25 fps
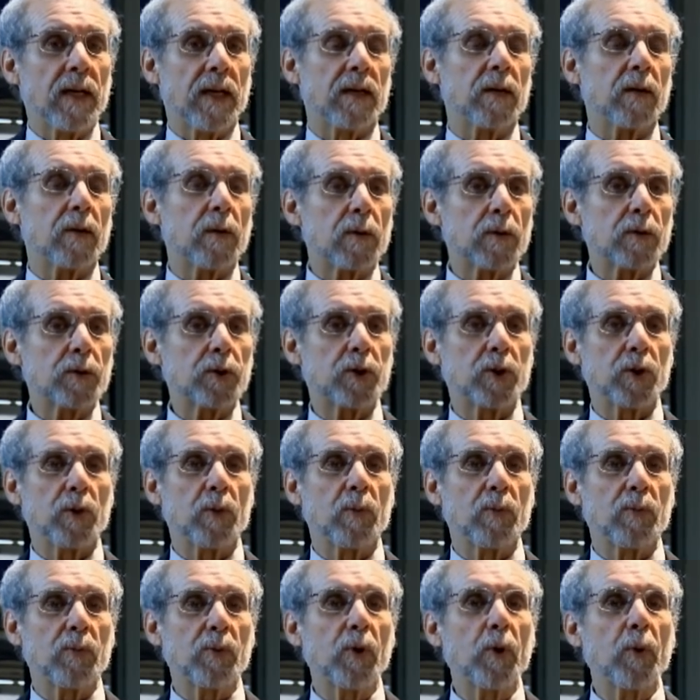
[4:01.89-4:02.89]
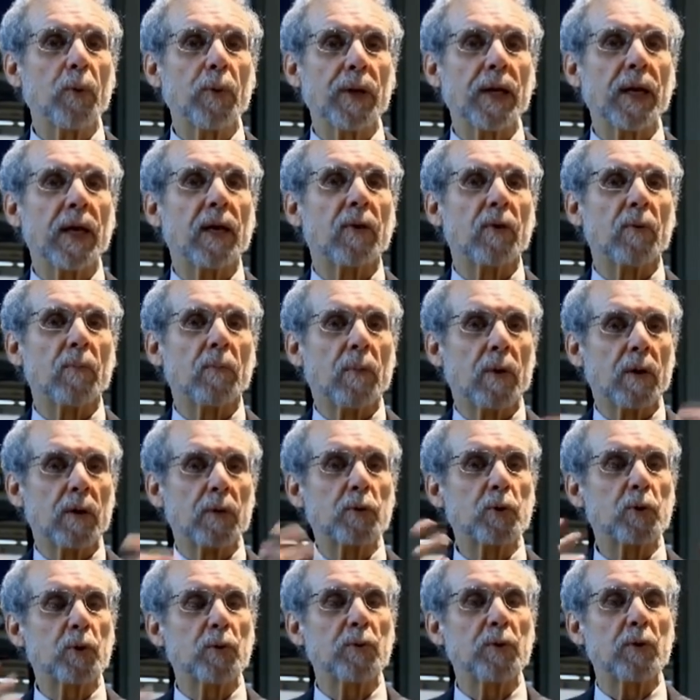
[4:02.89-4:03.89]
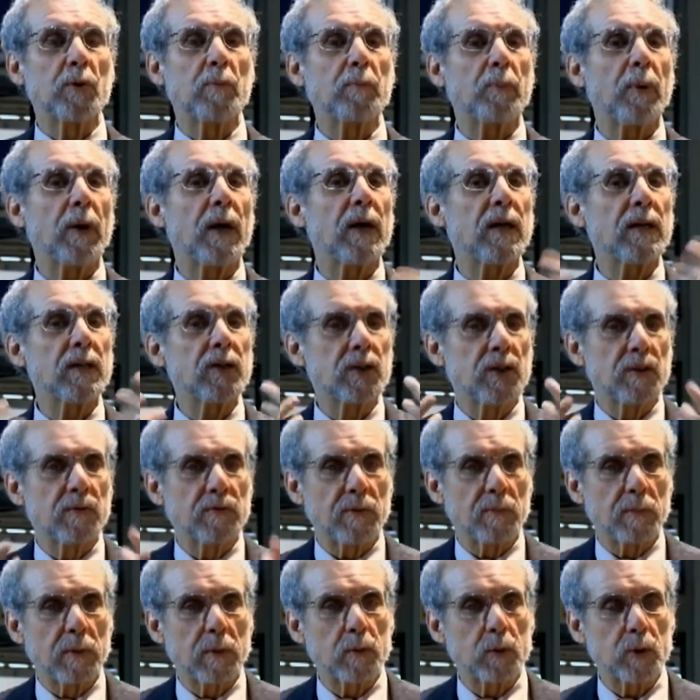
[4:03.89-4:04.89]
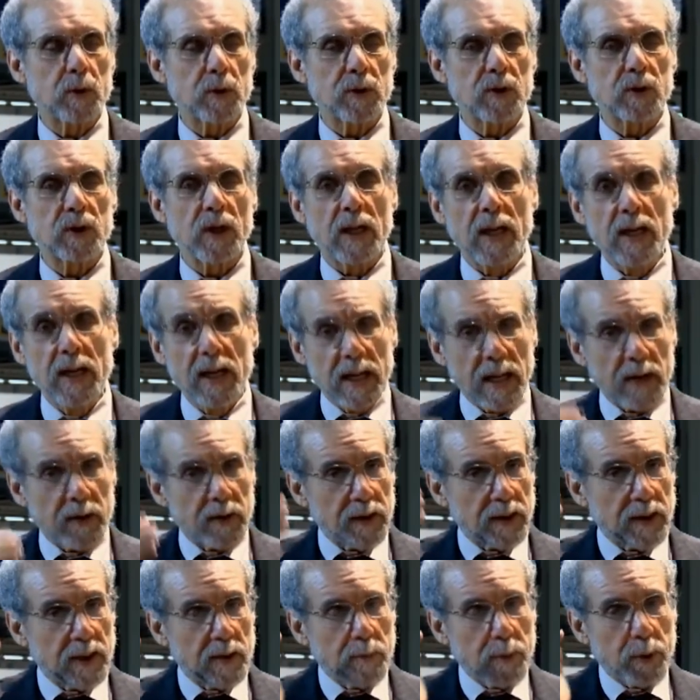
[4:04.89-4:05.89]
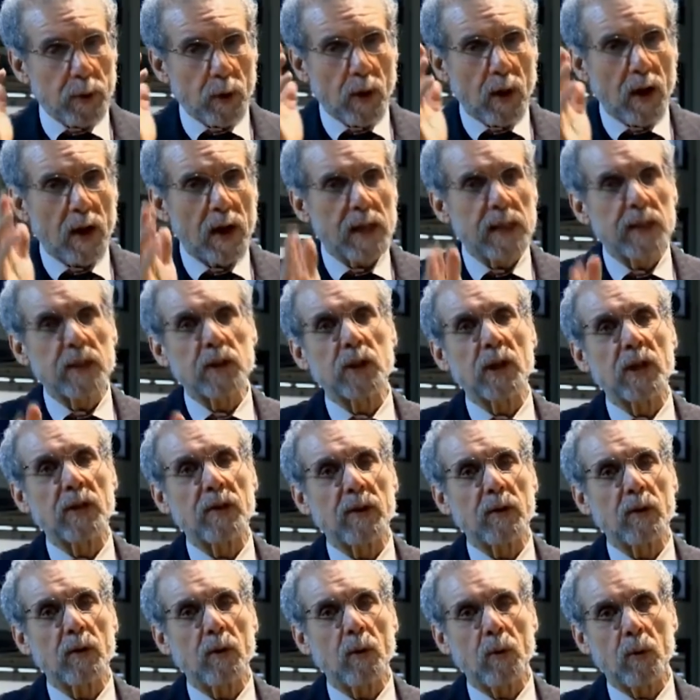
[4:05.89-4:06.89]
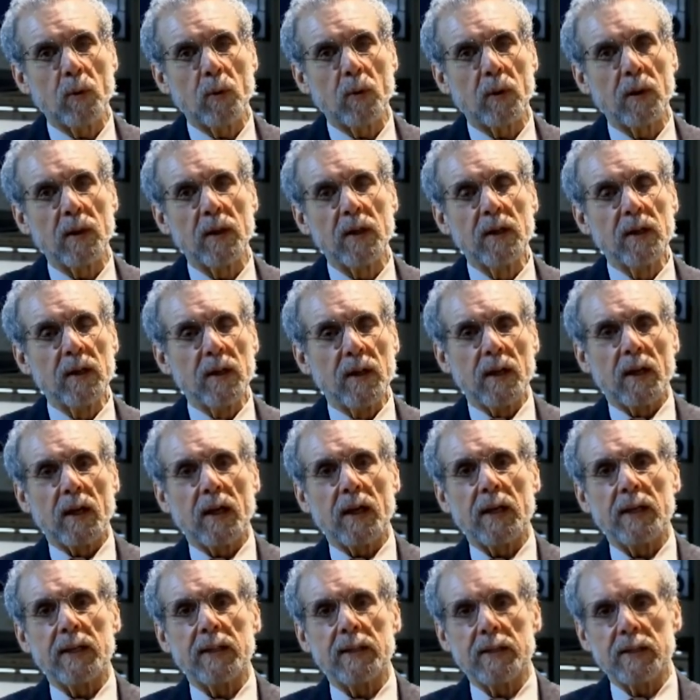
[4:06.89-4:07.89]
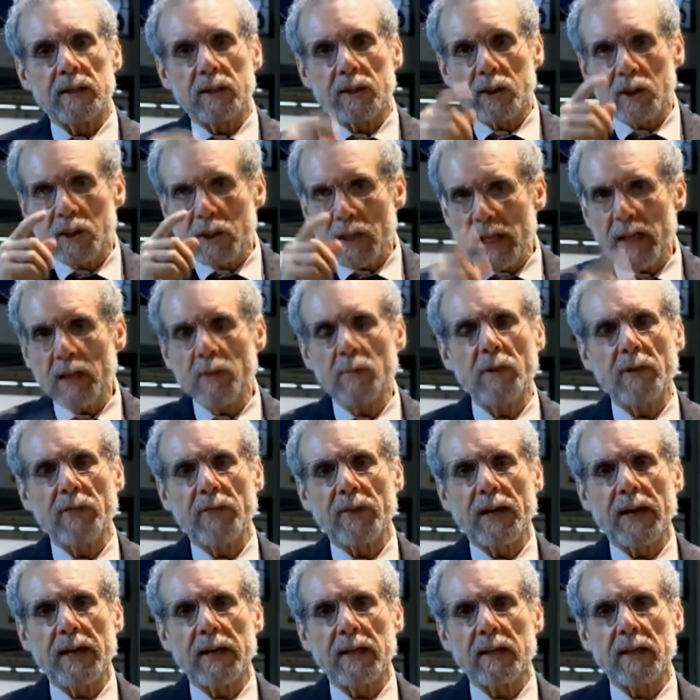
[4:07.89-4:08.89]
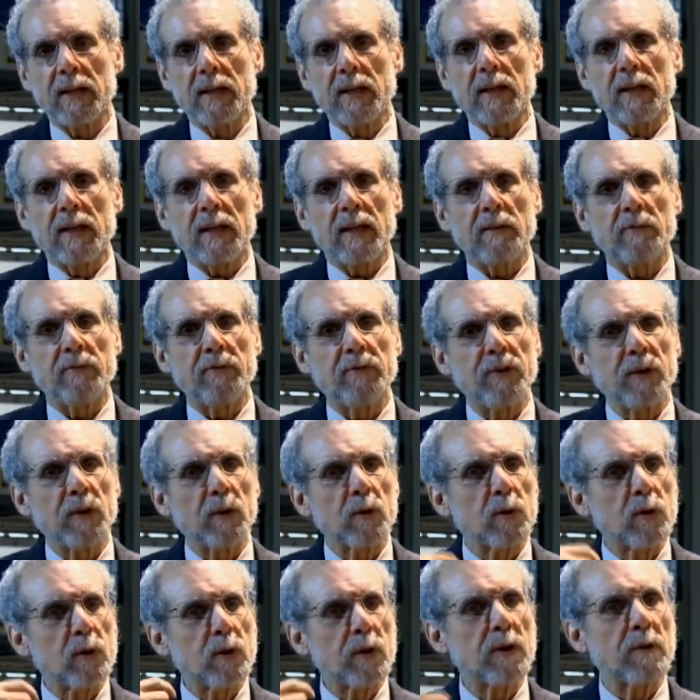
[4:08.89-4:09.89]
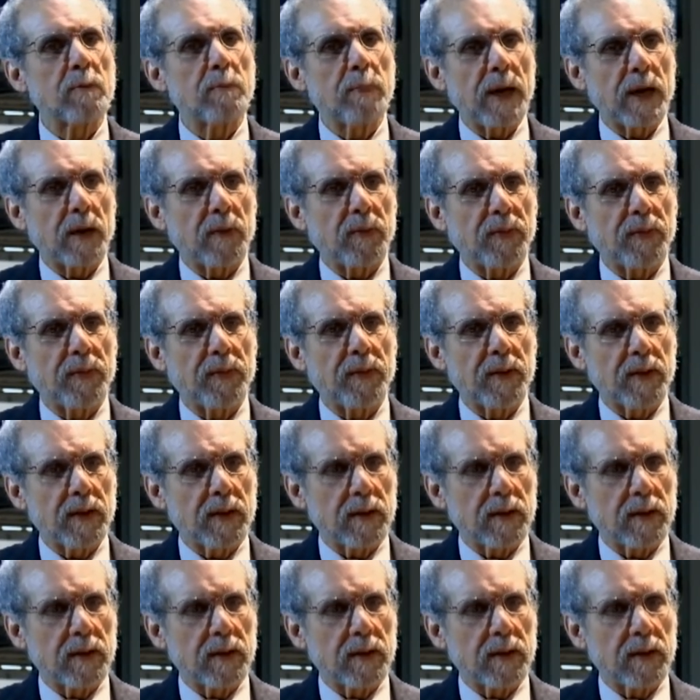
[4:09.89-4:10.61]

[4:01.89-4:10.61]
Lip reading: And also knowing how to marshal your positive emotions, how to keep your eyes on the goal and stay with that and feel good about